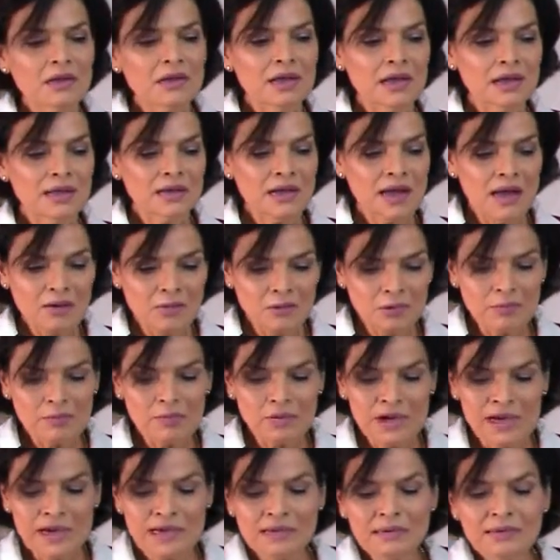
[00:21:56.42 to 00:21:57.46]
And I will
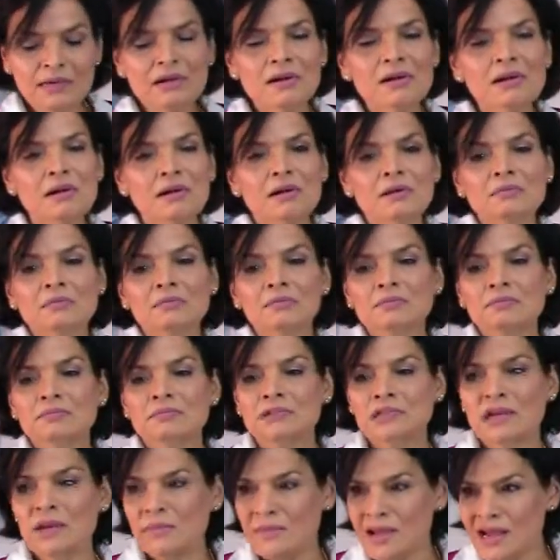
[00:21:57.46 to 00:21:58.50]
bring
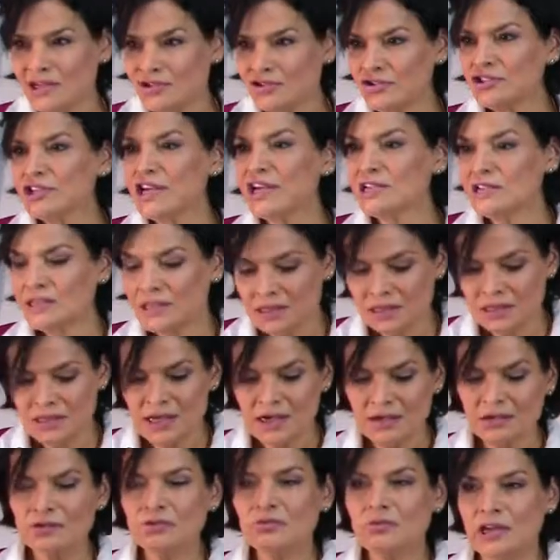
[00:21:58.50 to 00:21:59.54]
some exercises
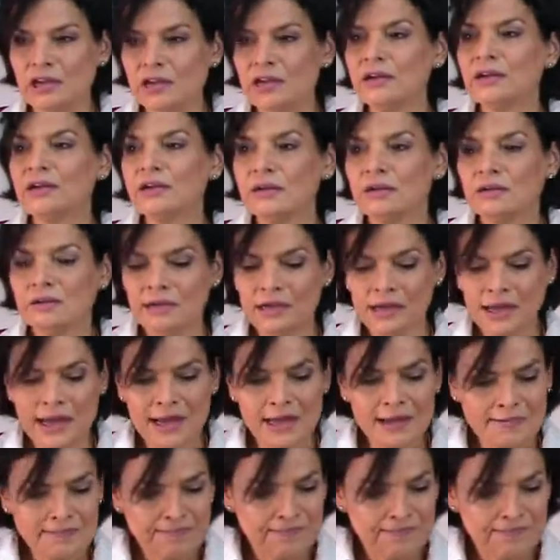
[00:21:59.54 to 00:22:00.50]
next week, okay?